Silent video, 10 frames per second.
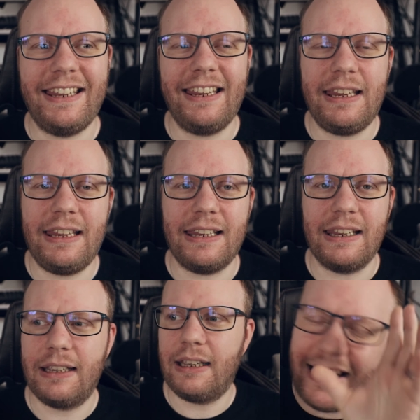
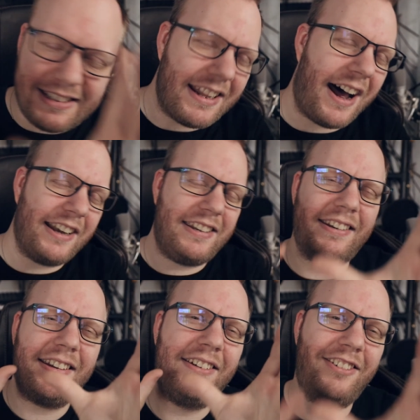it's
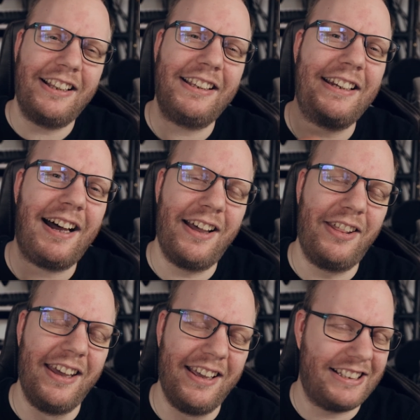not really
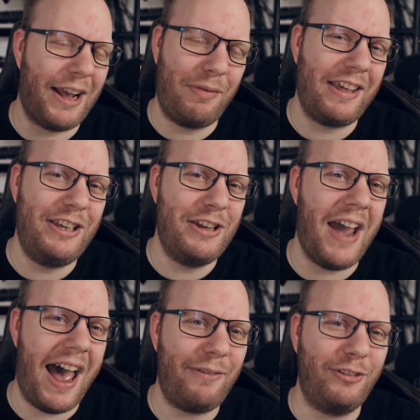not something you
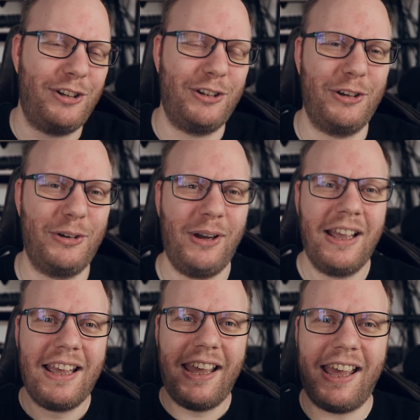have to do.
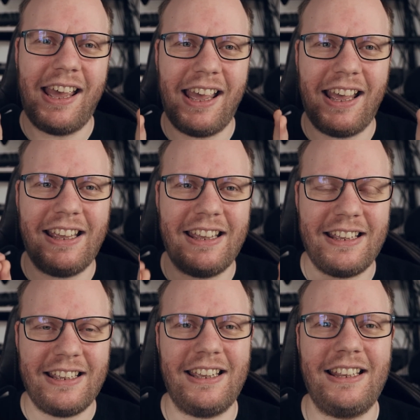
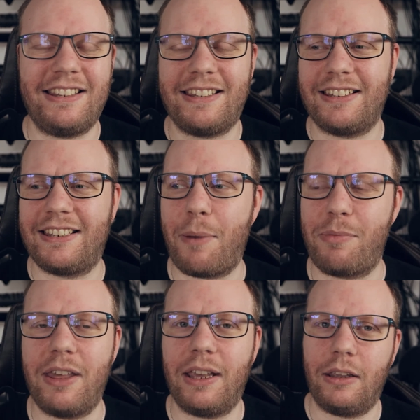It's
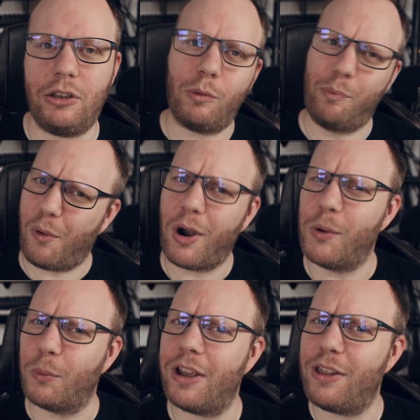something you're
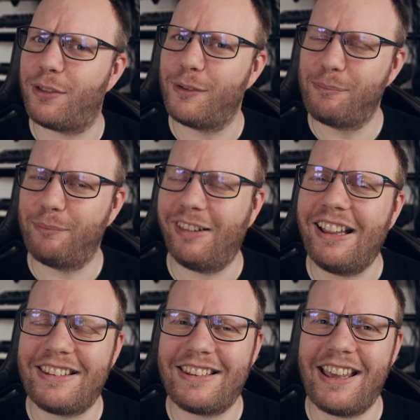born with.
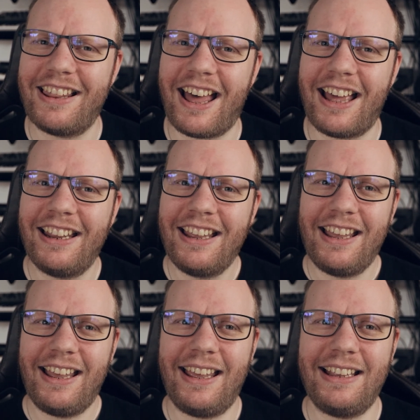Let's say that
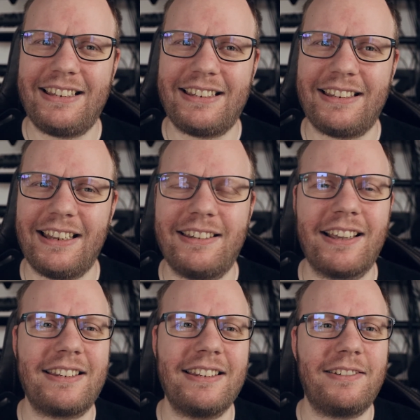it
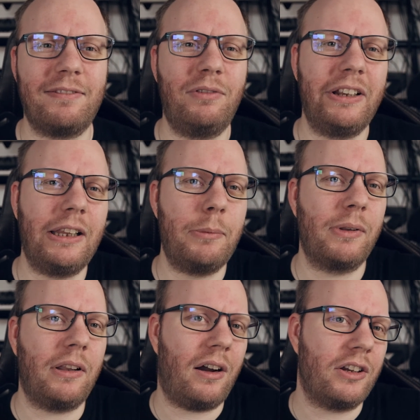doesn't really
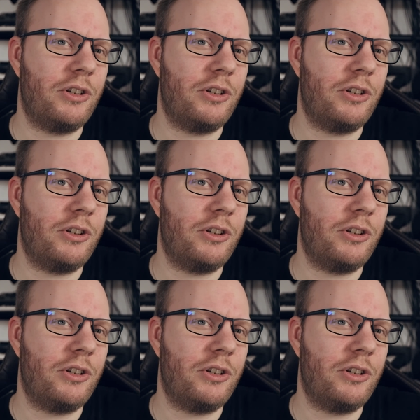belong